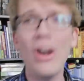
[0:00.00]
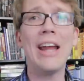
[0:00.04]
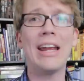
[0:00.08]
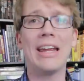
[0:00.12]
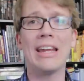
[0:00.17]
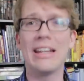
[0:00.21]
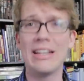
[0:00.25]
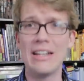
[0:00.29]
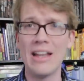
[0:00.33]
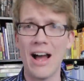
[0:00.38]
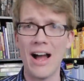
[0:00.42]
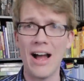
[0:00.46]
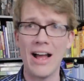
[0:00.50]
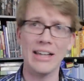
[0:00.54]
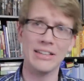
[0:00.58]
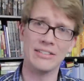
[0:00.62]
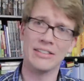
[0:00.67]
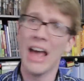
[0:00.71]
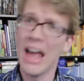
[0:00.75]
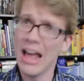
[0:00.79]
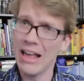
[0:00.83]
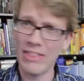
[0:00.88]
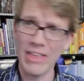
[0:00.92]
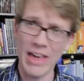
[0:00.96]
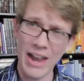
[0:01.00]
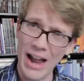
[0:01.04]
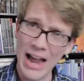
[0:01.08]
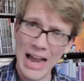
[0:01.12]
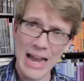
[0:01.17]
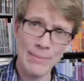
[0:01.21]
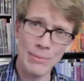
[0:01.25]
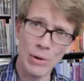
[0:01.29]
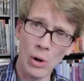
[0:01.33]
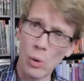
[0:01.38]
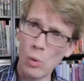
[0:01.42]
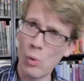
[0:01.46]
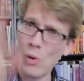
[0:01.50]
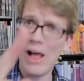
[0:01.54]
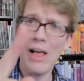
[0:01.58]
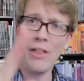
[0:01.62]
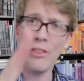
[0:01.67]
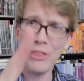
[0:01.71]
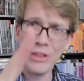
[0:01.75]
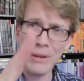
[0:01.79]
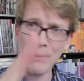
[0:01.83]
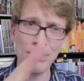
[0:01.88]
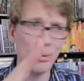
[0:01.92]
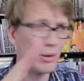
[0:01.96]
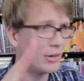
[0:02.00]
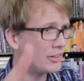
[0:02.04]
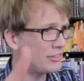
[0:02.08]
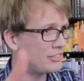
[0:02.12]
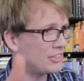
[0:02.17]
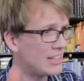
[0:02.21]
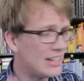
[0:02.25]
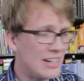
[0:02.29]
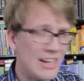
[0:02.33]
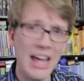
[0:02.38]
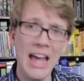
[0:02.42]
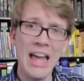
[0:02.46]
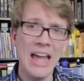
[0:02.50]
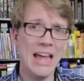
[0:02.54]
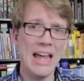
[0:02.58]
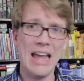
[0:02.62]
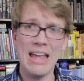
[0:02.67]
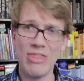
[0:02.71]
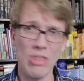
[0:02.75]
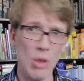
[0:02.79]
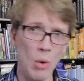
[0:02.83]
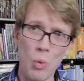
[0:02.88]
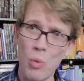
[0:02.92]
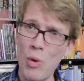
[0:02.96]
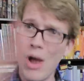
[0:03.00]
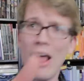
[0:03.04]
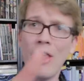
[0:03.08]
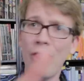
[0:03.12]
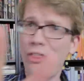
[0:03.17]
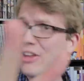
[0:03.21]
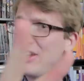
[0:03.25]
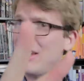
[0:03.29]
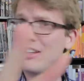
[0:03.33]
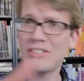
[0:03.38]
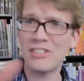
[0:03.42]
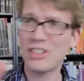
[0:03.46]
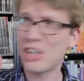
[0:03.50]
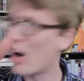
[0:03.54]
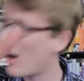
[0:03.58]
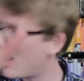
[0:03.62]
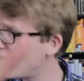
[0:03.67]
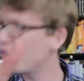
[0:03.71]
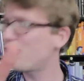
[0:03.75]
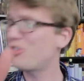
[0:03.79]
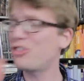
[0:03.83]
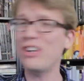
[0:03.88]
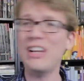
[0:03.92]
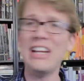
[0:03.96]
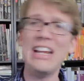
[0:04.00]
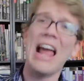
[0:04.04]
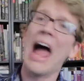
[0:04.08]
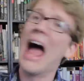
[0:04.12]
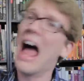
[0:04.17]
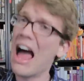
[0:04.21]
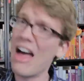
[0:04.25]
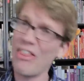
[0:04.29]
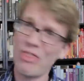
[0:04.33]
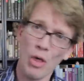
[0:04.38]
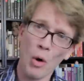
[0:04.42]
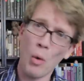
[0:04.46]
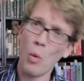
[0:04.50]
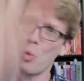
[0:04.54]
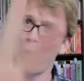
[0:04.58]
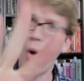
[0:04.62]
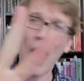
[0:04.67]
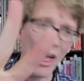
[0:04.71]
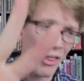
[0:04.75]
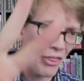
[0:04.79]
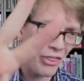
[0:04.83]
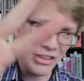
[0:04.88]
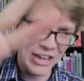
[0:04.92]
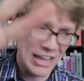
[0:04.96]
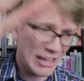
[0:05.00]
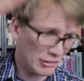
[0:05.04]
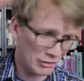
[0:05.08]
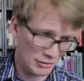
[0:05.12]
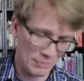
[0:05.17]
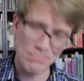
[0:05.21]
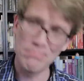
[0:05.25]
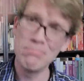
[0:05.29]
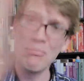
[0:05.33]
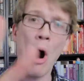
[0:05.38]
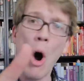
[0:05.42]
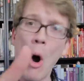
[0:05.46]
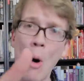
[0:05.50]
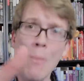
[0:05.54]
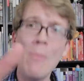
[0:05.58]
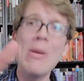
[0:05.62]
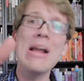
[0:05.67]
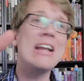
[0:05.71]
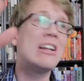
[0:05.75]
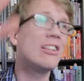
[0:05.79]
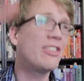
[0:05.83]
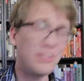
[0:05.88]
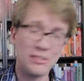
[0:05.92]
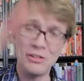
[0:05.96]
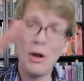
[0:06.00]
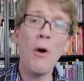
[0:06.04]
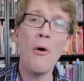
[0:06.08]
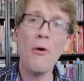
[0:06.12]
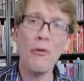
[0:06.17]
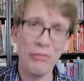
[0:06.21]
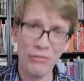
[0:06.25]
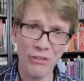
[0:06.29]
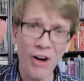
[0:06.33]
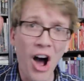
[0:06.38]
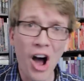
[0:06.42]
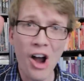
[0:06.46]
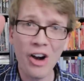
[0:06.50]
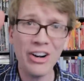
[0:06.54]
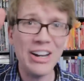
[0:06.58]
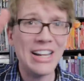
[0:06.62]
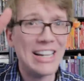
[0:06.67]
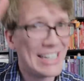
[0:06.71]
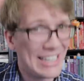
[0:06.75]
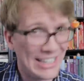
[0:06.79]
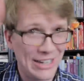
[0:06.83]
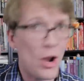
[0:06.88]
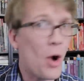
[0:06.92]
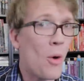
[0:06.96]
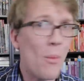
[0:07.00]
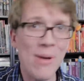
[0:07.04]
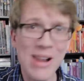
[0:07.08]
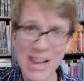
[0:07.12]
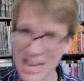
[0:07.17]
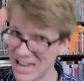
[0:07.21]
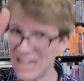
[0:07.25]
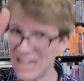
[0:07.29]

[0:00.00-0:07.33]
recognize that I am a wealthy person in the wealthiest country at the wealthiest moment so far in human